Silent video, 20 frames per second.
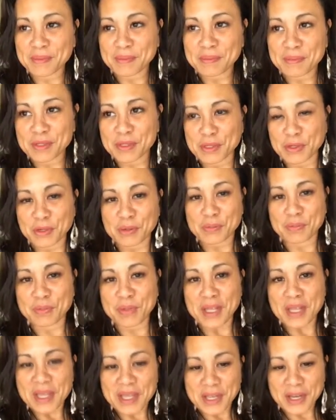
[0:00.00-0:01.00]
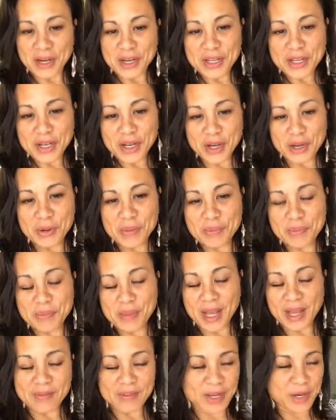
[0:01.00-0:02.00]
So there you go.
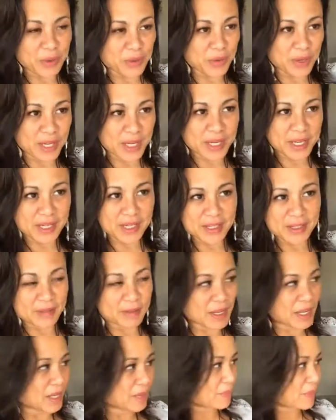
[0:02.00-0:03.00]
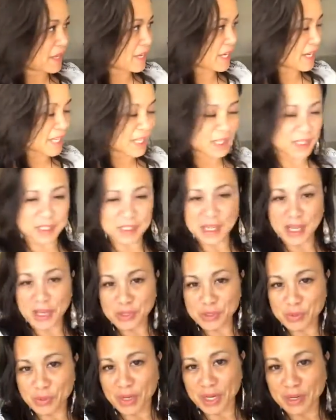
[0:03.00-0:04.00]
I've got to run. Um, I got to get this
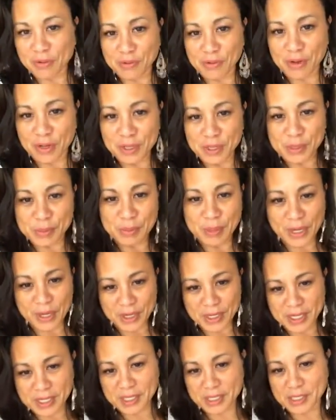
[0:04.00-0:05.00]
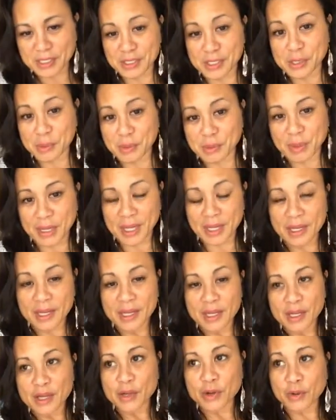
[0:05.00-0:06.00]
house ready for all these married kids and some of my
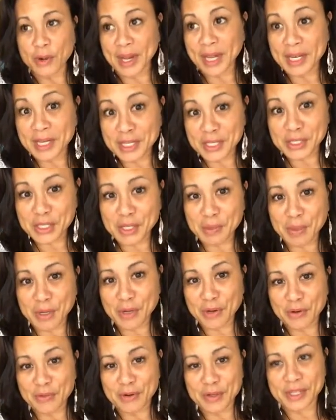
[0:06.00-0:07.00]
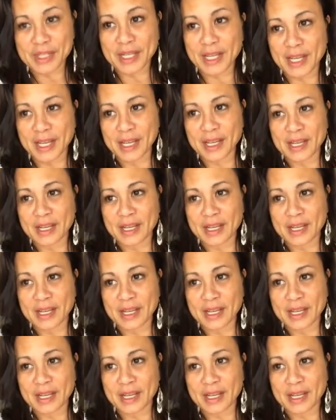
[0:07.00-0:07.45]
grandkids coming over today.